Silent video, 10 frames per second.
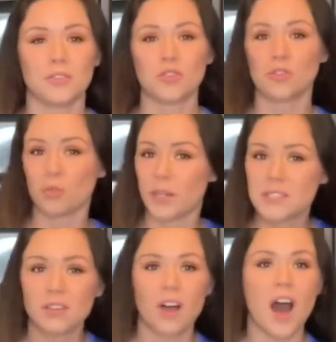
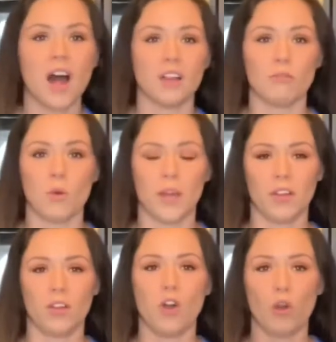drizzle olive
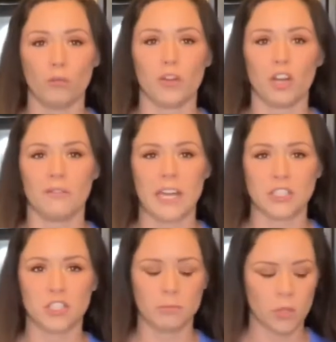oil over your
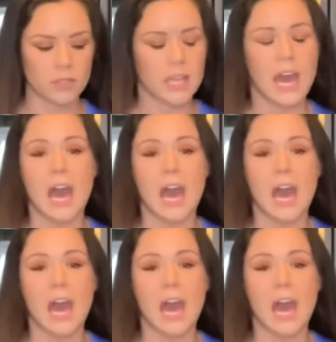vegetables.